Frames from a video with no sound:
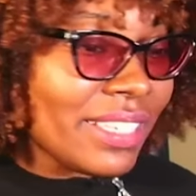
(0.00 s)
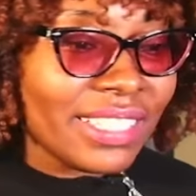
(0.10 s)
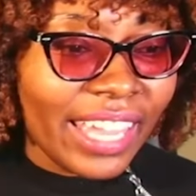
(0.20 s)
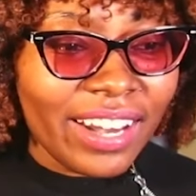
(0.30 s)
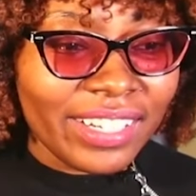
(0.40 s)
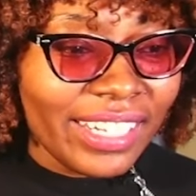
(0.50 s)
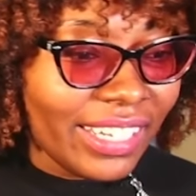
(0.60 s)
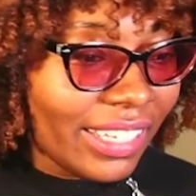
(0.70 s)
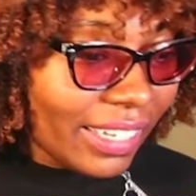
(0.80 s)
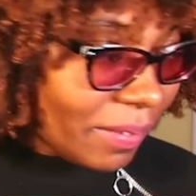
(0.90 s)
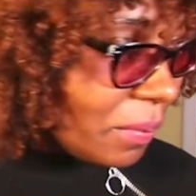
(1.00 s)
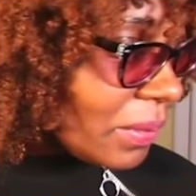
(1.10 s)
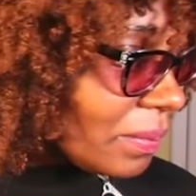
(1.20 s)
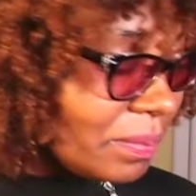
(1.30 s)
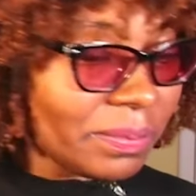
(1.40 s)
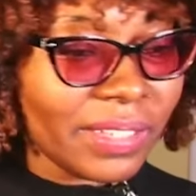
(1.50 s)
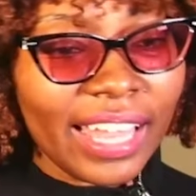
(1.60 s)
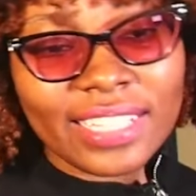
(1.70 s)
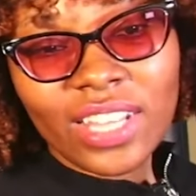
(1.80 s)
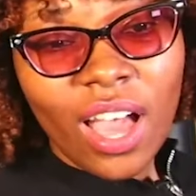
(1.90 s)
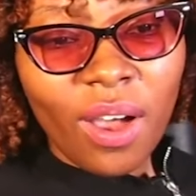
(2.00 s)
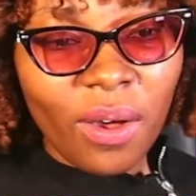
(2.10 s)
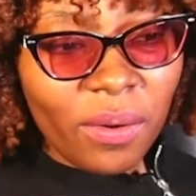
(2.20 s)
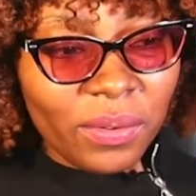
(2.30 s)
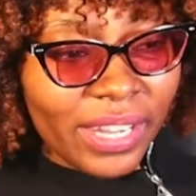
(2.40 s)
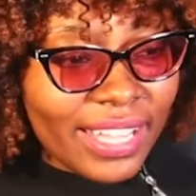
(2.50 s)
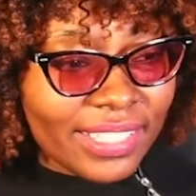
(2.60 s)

is scared of Nicki. That's all. That's